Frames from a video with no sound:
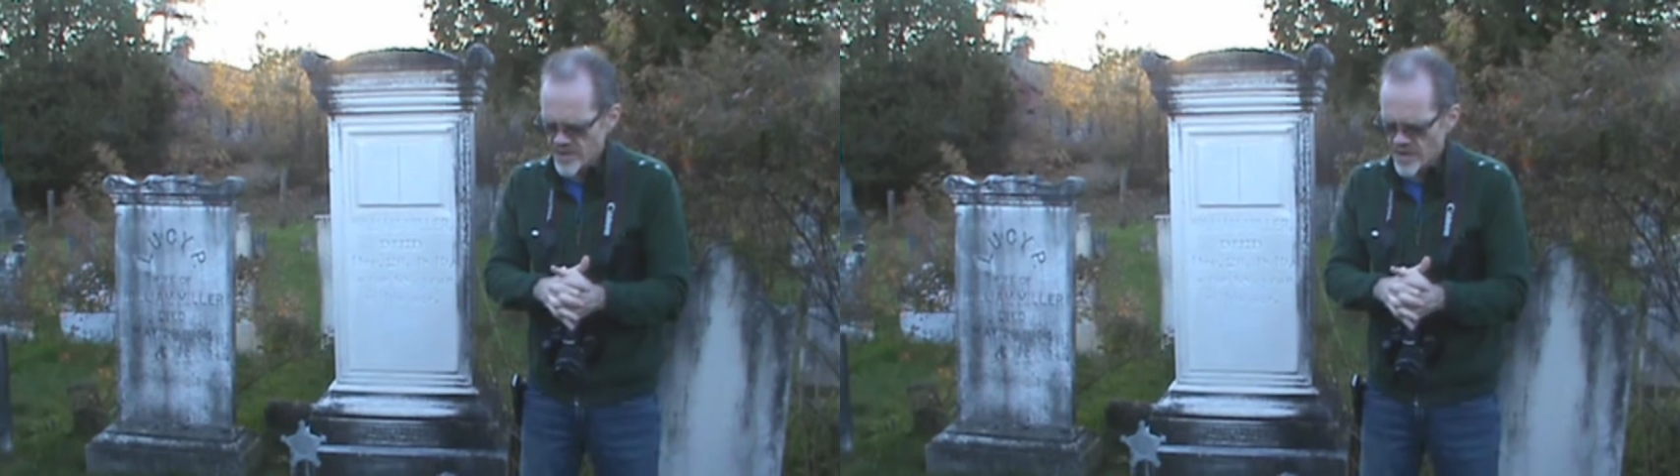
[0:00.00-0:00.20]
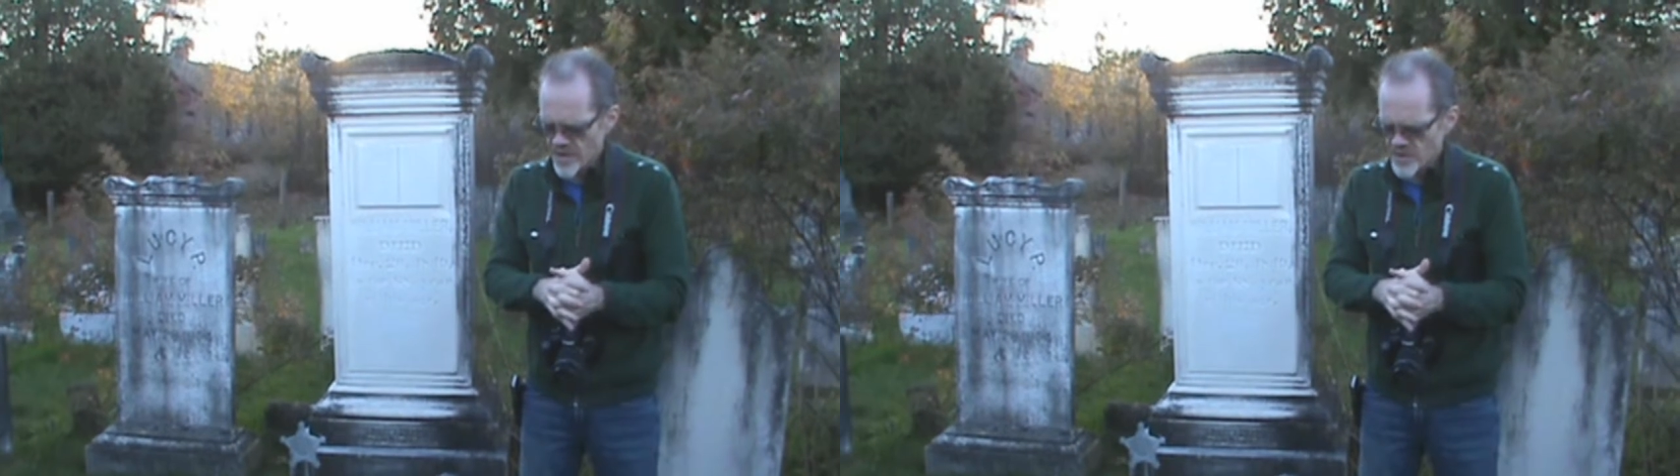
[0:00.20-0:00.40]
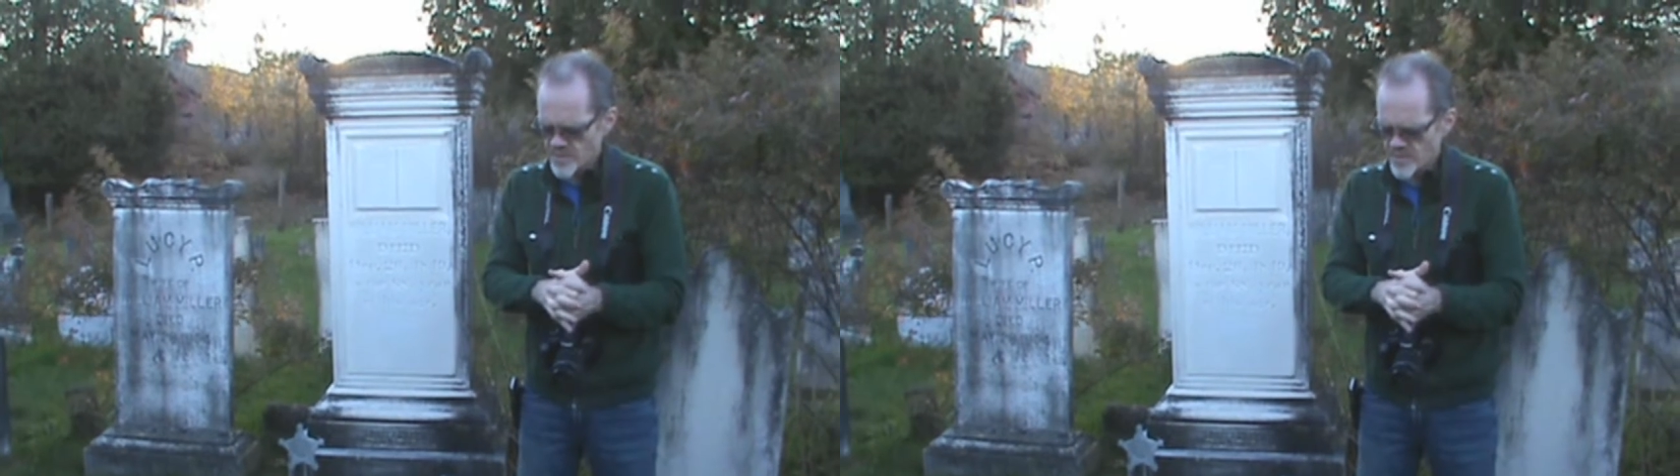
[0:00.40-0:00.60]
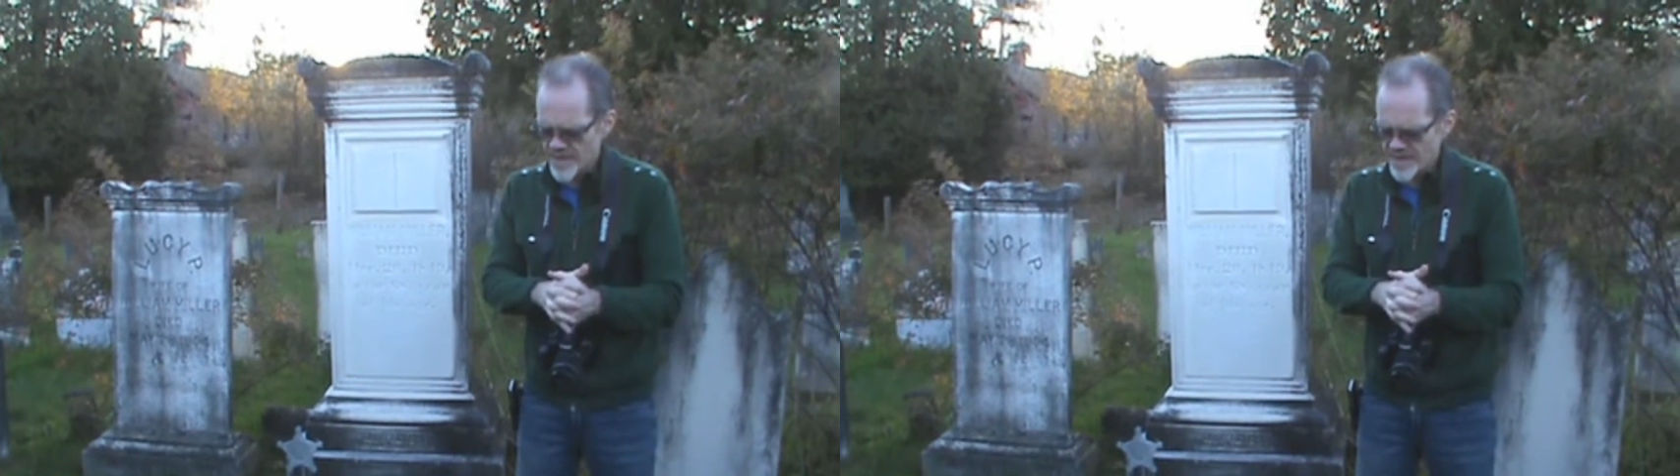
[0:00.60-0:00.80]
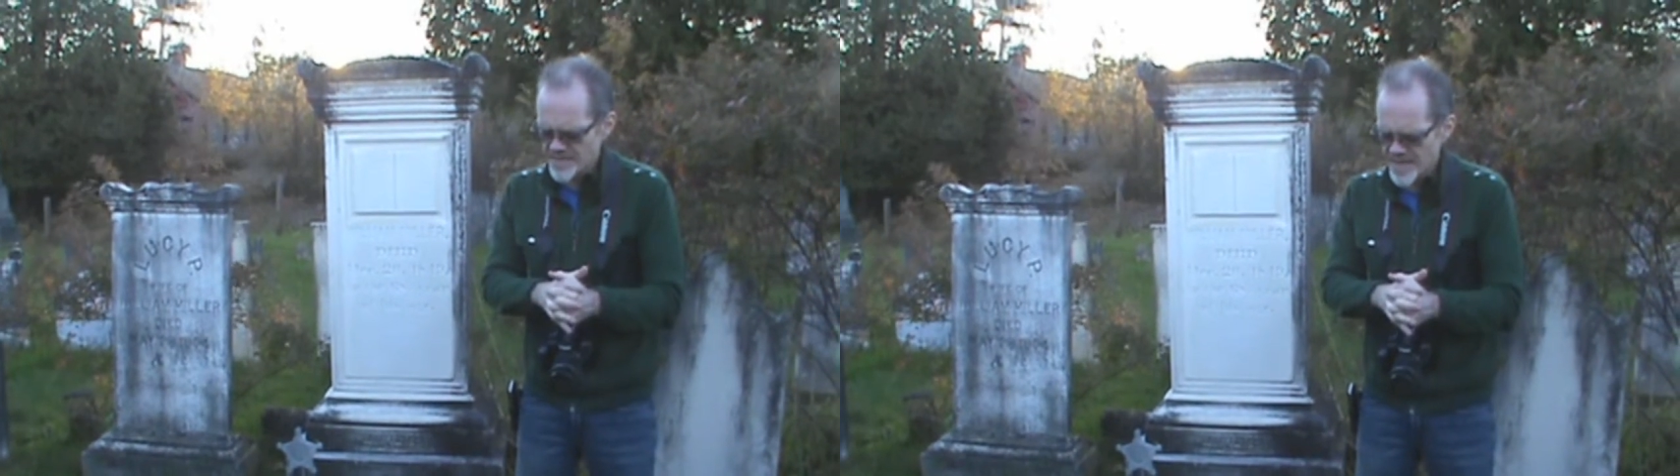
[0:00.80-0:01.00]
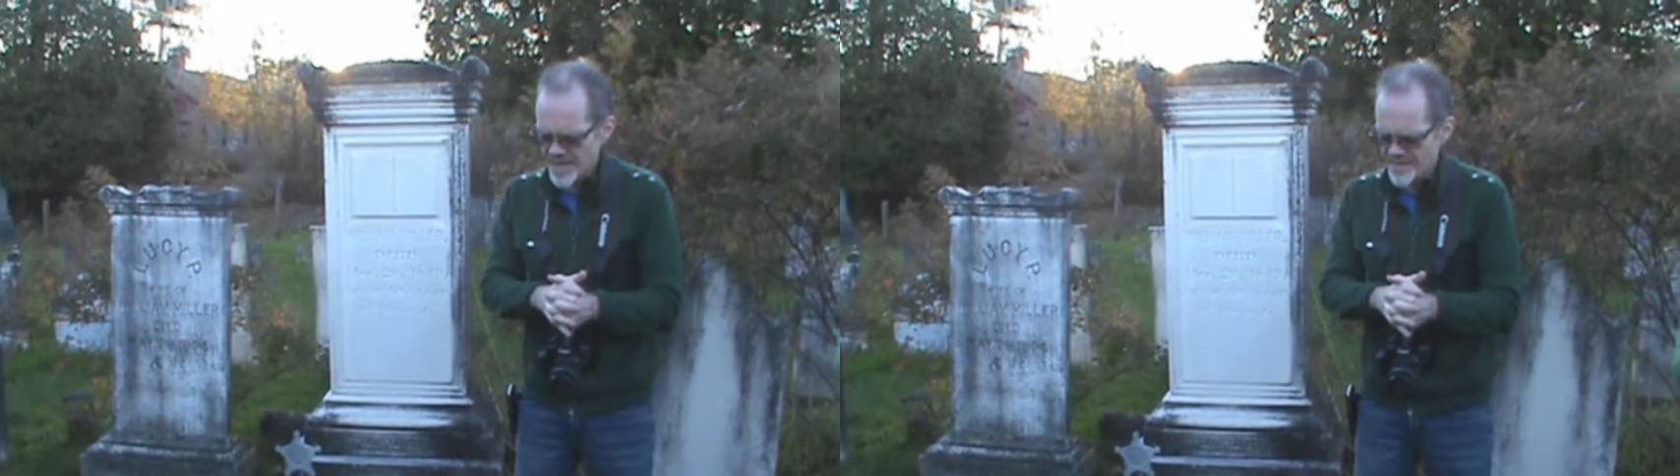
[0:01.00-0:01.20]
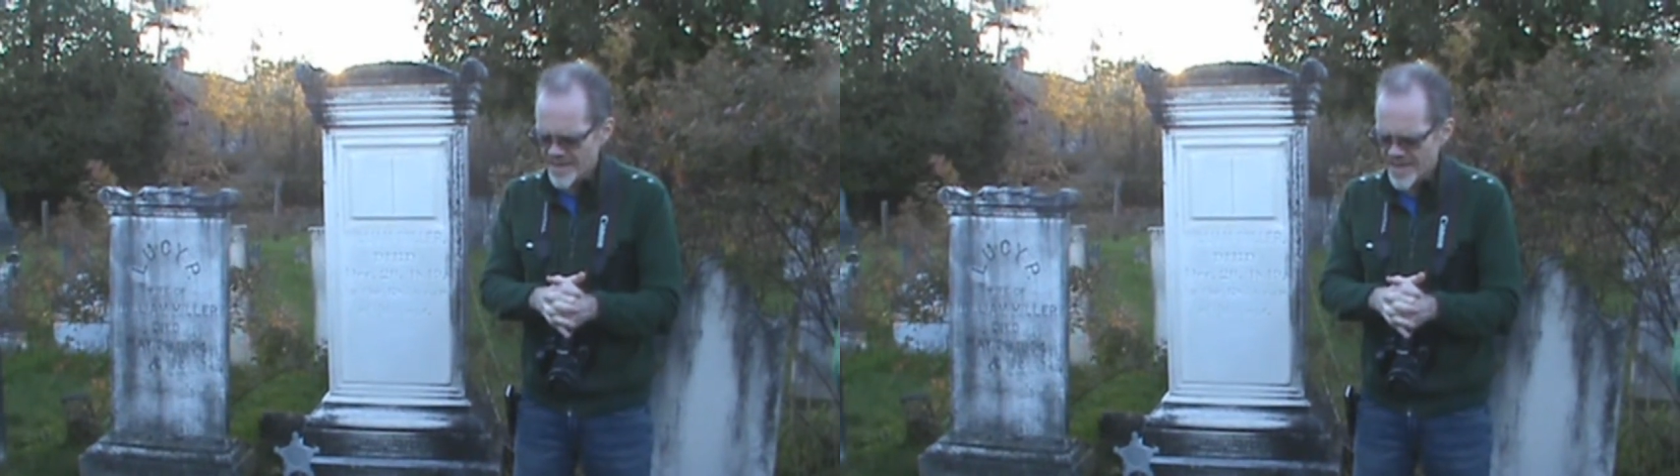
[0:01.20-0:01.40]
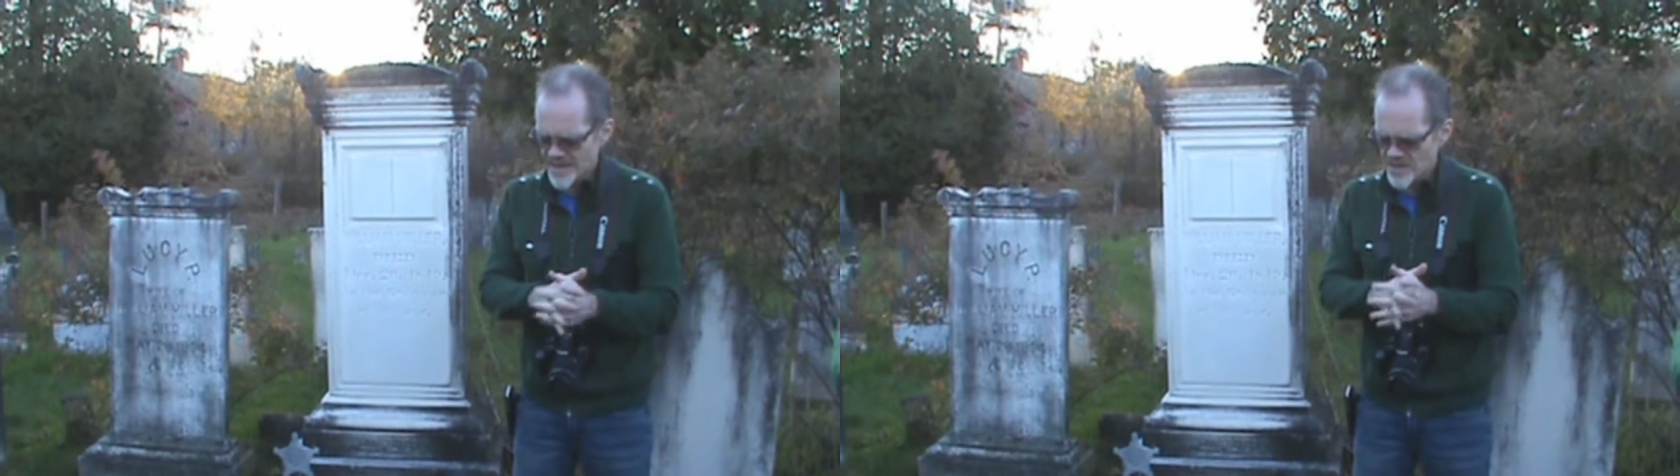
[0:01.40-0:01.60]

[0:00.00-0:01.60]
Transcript: their hearts would maintain that,